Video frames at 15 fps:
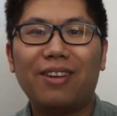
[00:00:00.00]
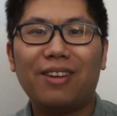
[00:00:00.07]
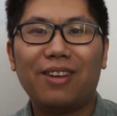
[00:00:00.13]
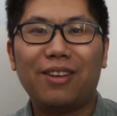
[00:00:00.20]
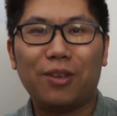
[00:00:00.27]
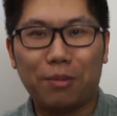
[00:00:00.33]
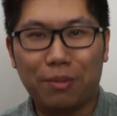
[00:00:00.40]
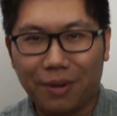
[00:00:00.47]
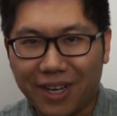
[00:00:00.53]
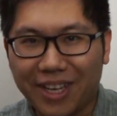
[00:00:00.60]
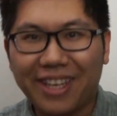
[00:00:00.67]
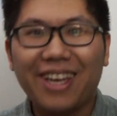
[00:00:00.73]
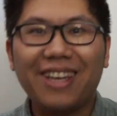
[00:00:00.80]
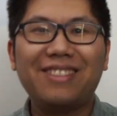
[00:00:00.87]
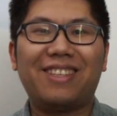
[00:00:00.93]
you probably
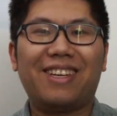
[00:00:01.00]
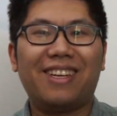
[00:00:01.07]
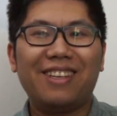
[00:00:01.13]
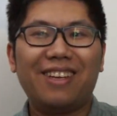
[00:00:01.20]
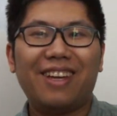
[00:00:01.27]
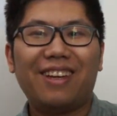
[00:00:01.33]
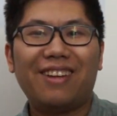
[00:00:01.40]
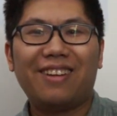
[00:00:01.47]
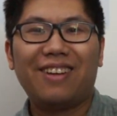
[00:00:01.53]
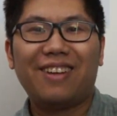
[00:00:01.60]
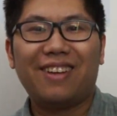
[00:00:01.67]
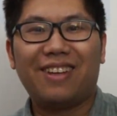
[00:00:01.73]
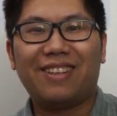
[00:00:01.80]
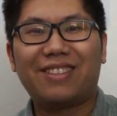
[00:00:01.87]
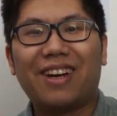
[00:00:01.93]
guessed it,
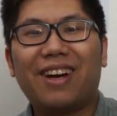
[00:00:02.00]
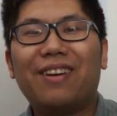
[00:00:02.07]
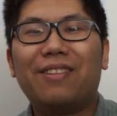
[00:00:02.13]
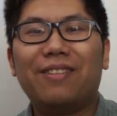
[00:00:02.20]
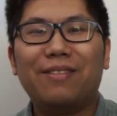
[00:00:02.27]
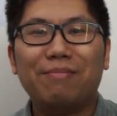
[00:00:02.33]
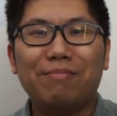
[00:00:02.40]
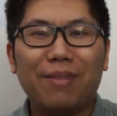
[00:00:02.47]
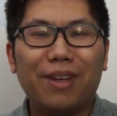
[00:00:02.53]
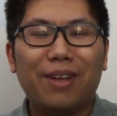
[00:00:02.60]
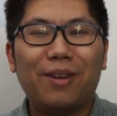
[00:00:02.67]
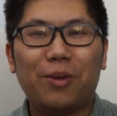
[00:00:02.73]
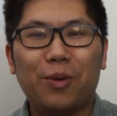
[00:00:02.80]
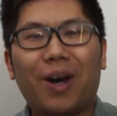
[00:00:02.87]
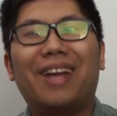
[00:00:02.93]
it's called
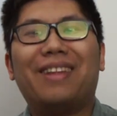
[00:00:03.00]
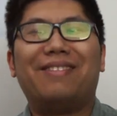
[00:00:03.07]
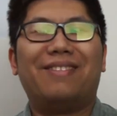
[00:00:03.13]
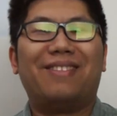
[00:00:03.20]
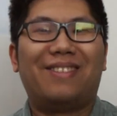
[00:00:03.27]
yuan.